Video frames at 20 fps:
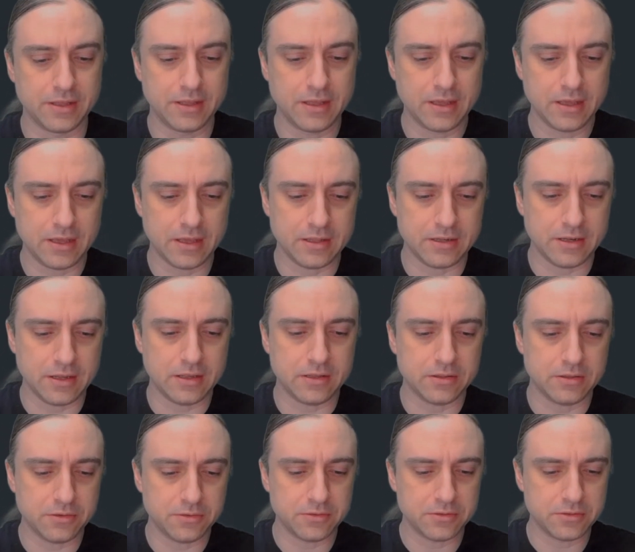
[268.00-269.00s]

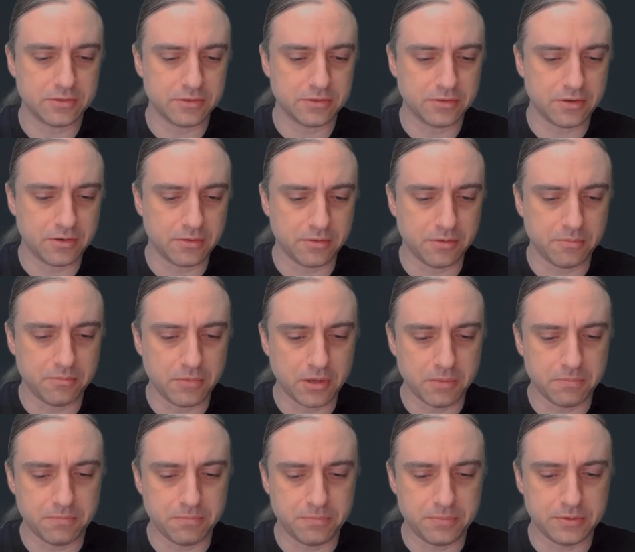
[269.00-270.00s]
and there are
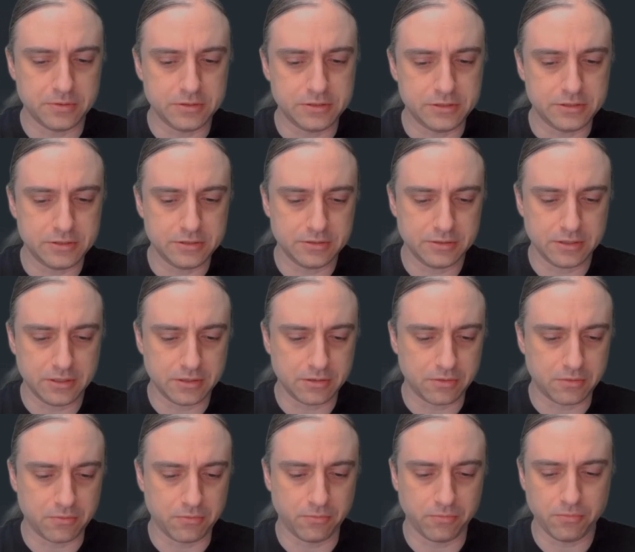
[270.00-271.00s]
a
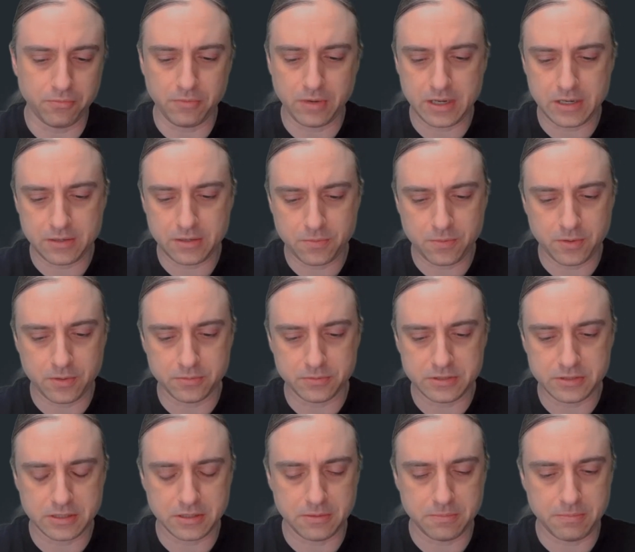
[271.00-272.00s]
bajillion great
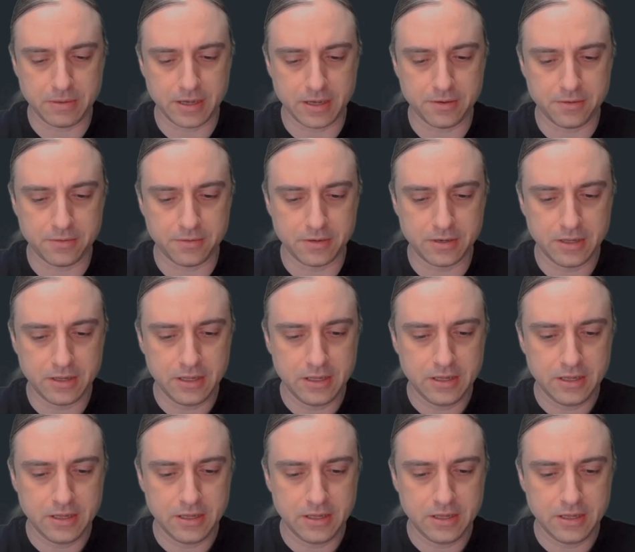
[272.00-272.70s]
quotes about